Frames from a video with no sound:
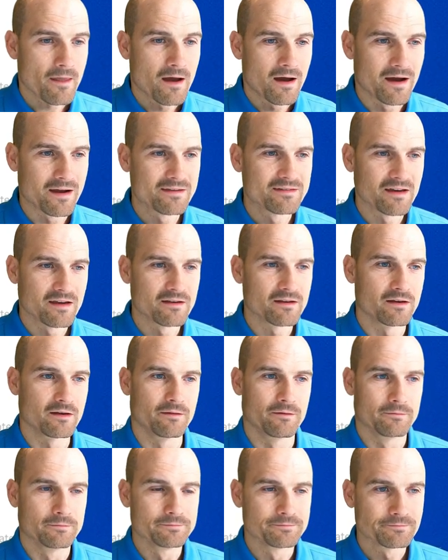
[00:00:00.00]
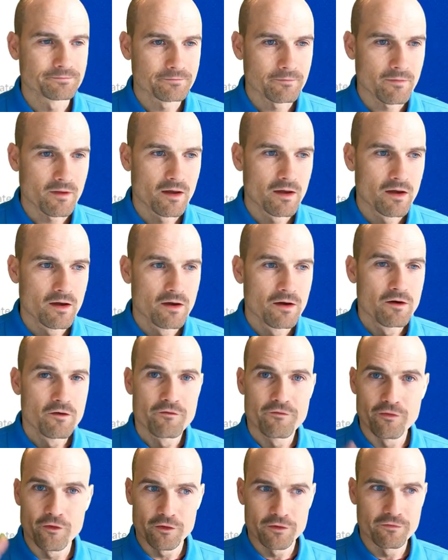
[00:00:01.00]
I sign in.
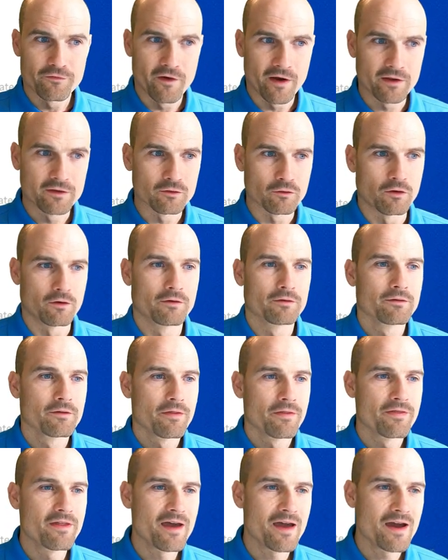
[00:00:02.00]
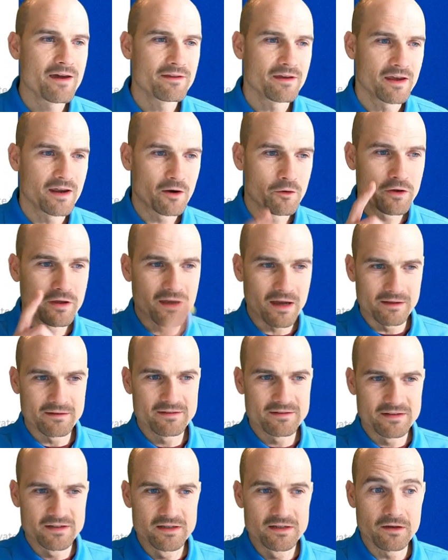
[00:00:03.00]
First factor. Then here you can
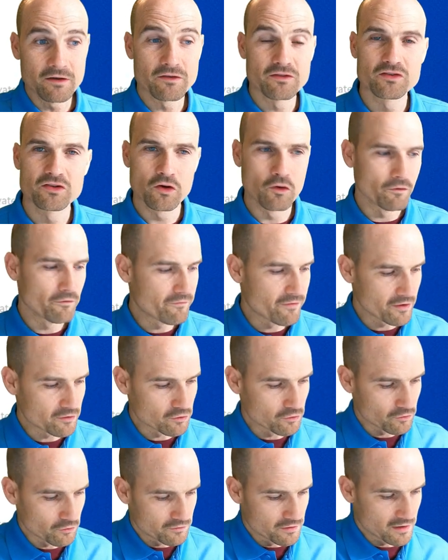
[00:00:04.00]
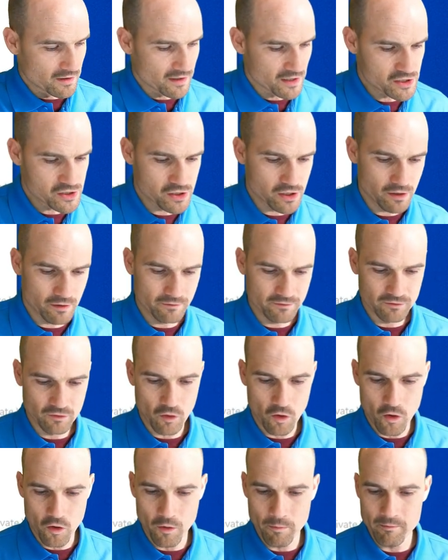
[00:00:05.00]
see second factor authentication.
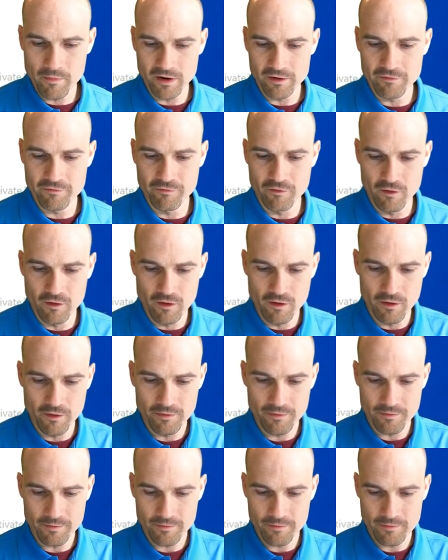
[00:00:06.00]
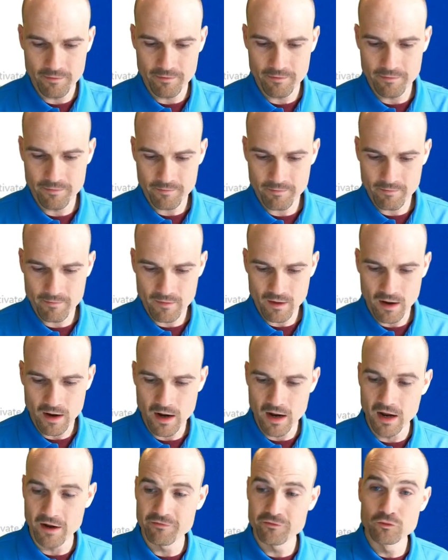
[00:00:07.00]
So on my phone,
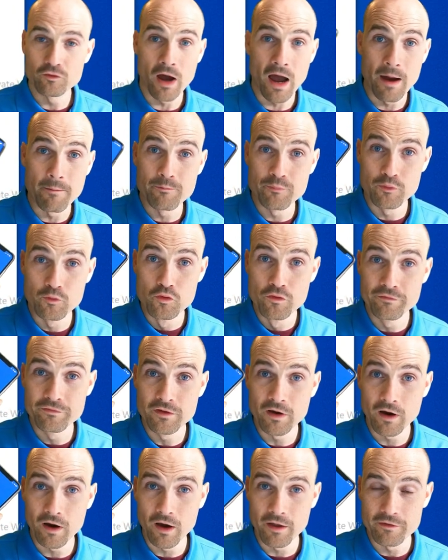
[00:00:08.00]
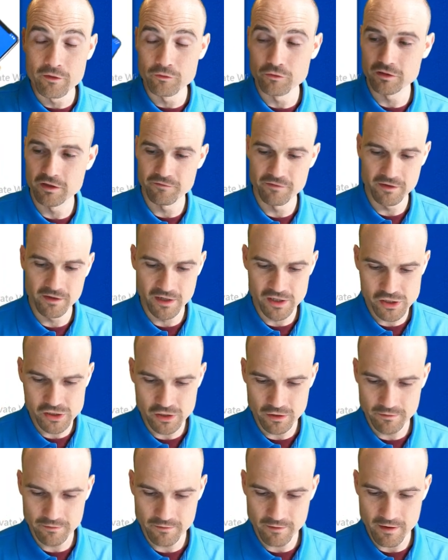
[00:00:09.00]
I have to approve the
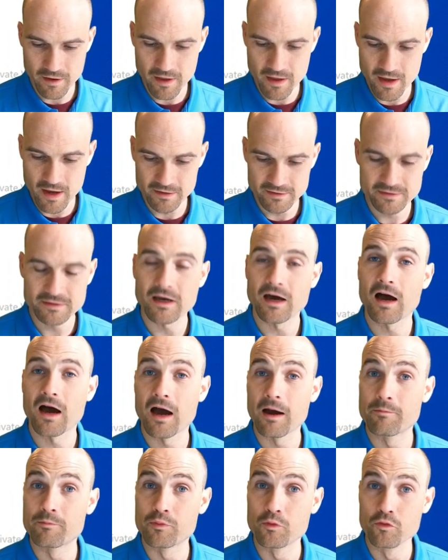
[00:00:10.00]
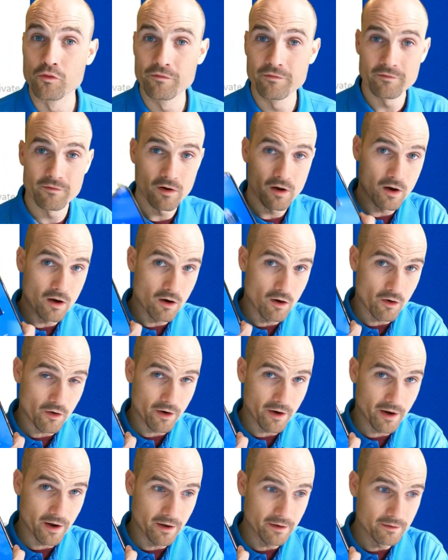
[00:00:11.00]
notification. Yes, approve.
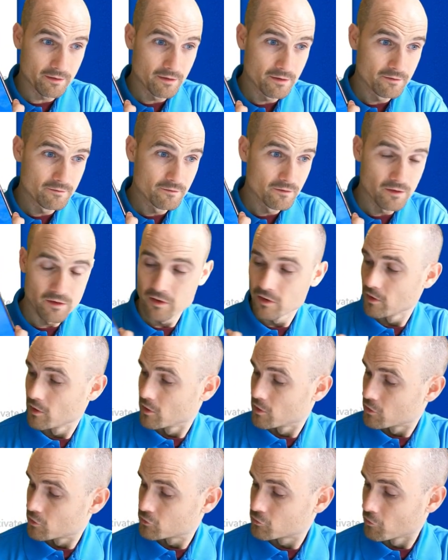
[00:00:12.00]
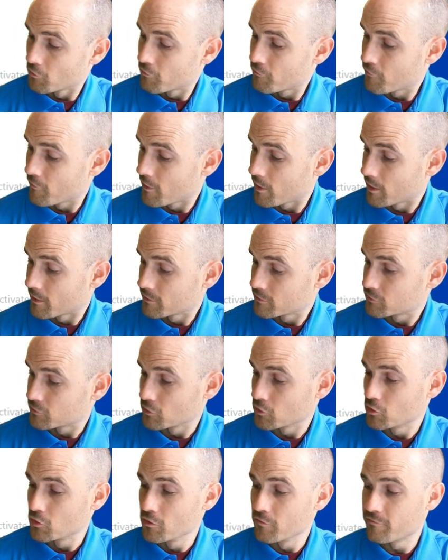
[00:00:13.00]
Okay. So far, so
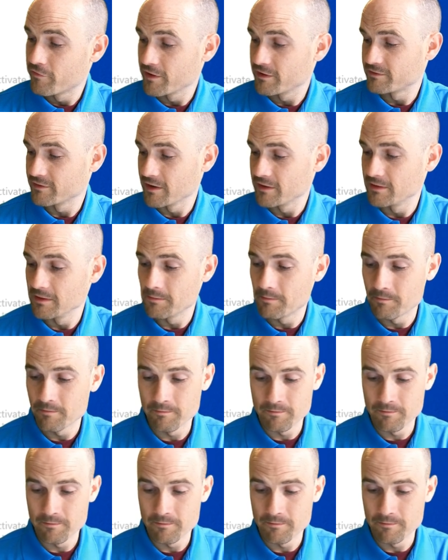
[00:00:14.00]
go. Face I D.